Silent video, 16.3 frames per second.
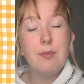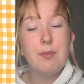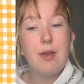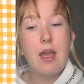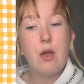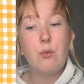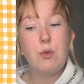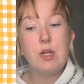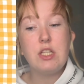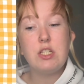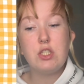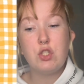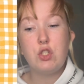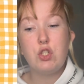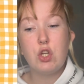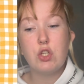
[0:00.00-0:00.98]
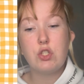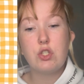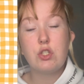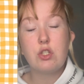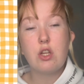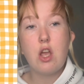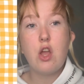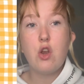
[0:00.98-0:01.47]
bear, which is just
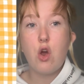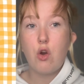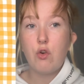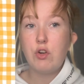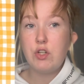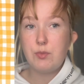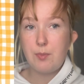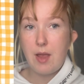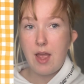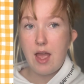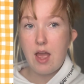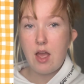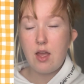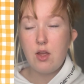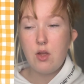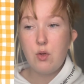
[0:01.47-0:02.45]
an orange bear,